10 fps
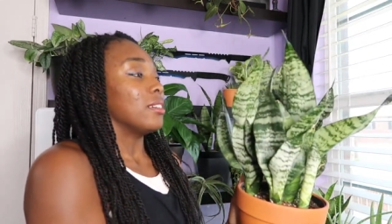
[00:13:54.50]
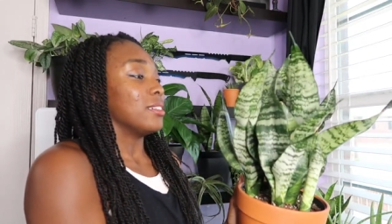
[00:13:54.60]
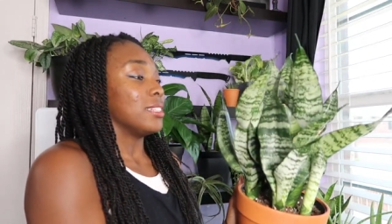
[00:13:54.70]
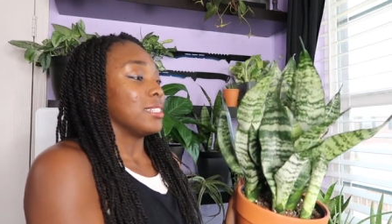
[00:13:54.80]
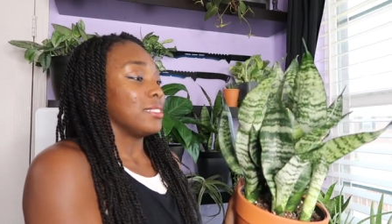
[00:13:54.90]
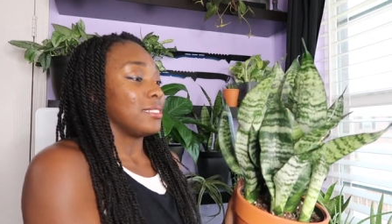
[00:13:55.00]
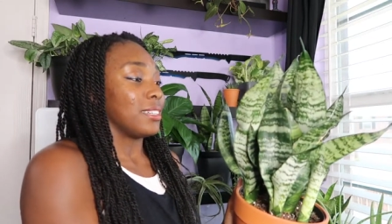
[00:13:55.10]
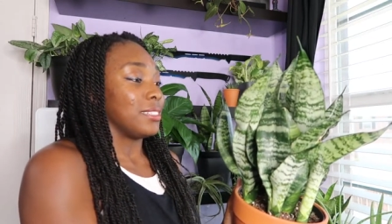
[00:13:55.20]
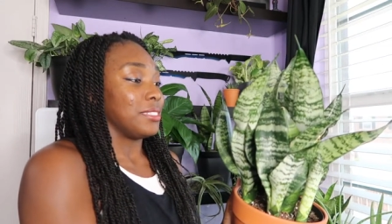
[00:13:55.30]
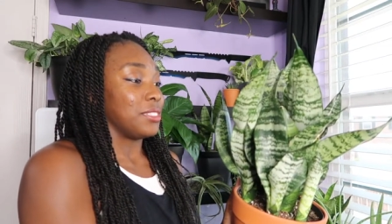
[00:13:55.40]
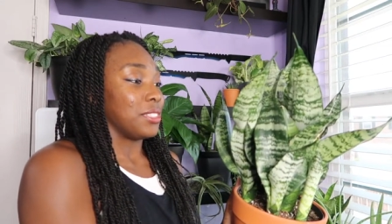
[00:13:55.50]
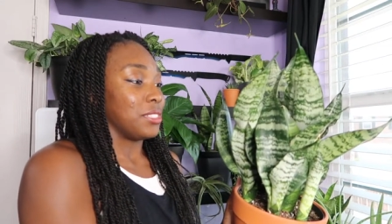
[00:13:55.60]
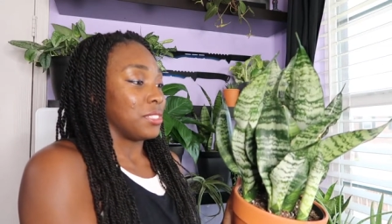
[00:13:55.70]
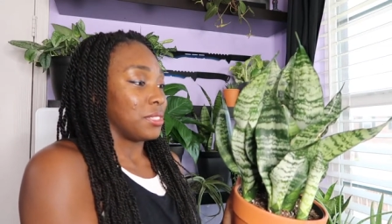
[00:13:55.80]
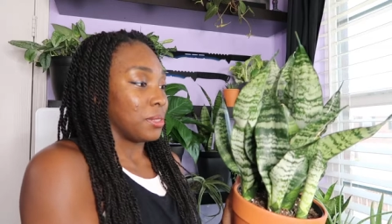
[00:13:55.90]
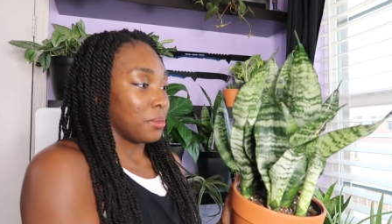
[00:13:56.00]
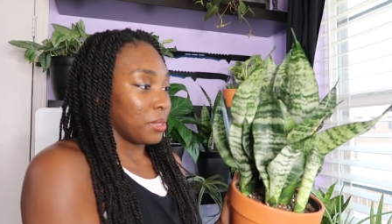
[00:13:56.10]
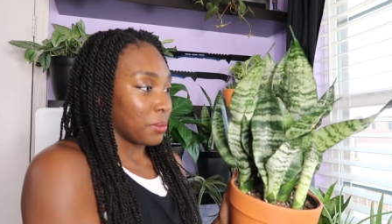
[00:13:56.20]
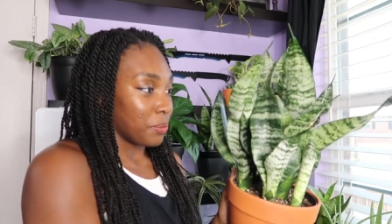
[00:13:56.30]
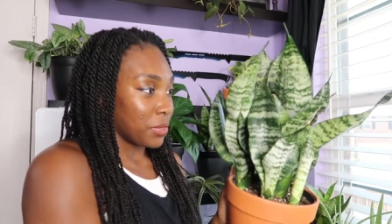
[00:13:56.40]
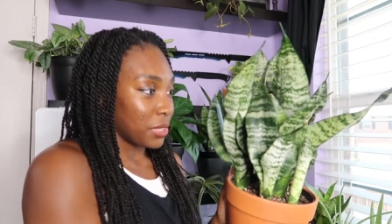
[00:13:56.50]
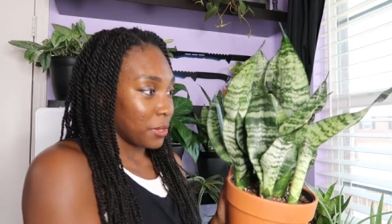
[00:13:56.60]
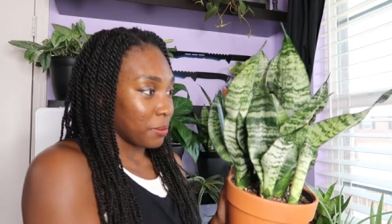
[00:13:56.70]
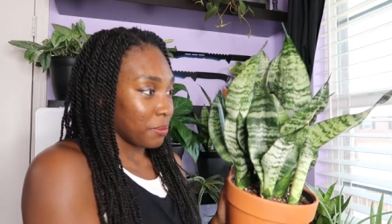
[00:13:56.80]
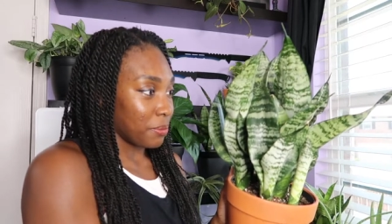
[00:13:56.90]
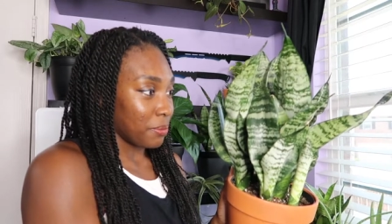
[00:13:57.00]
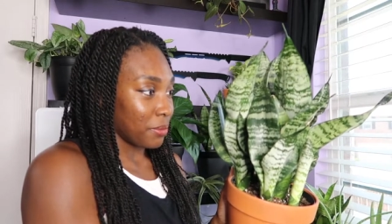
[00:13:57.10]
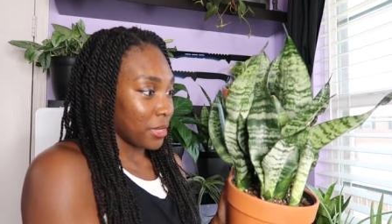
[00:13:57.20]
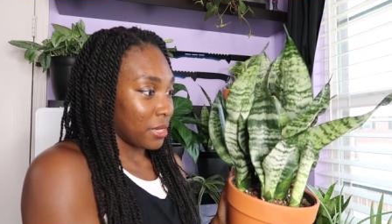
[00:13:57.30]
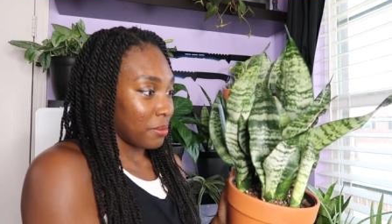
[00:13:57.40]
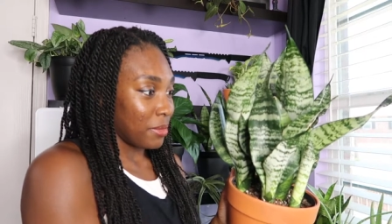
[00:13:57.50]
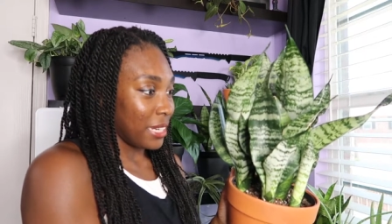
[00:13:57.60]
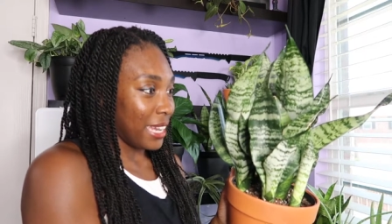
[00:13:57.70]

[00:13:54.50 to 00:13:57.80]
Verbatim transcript: I just don't know. So, but